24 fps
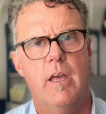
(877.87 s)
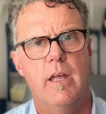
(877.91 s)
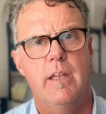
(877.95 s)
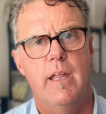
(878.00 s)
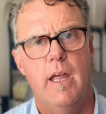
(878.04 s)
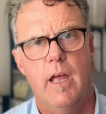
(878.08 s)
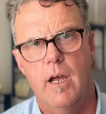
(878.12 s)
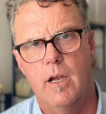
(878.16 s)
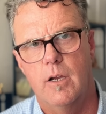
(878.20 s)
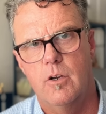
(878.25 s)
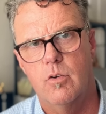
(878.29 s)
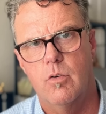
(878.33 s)

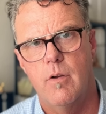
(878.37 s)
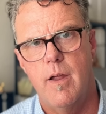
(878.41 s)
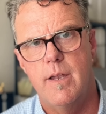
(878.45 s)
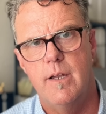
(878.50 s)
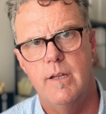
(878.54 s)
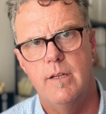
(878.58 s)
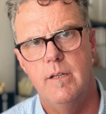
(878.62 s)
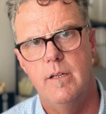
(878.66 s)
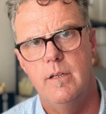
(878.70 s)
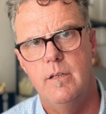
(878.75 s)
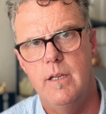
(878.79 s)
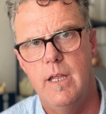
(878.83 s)
an
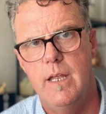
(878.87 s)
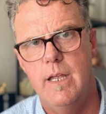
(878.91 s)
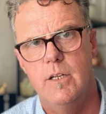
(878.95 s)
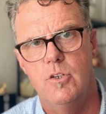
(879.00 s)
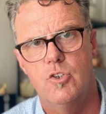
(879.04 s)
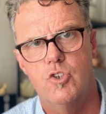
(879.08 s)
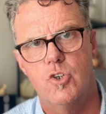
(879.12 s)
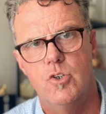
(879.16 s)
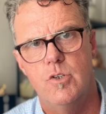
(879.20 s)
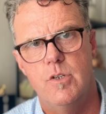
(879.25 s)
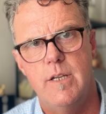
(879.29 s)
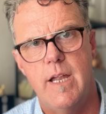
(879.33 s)
accredited
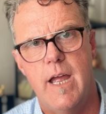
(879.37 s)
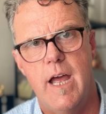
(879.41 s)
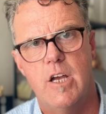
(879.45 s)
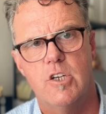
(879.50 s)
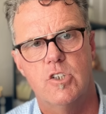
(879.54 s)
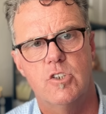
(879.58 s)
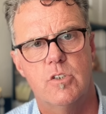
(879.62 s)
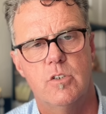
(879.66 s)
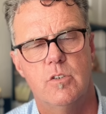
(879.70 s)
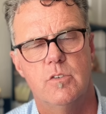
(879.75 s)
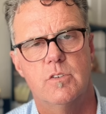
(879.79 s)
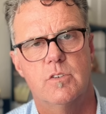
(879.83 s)

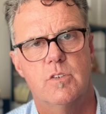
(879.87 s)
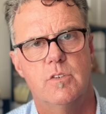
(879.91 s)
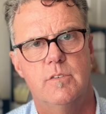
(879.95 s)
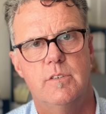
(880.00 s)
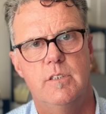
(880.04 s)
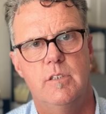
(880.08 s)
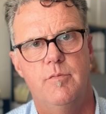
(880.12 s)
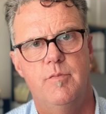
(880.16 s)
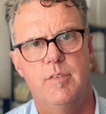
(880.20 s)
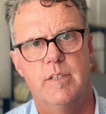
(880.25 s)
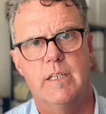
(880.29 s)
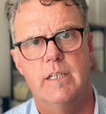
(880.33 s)
international
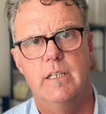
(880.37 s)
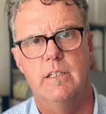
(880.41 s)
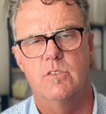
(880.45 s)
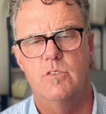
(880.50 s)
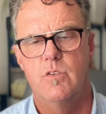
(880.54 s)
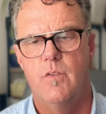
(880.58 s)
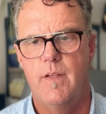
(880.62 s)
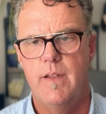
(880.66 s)
certificate.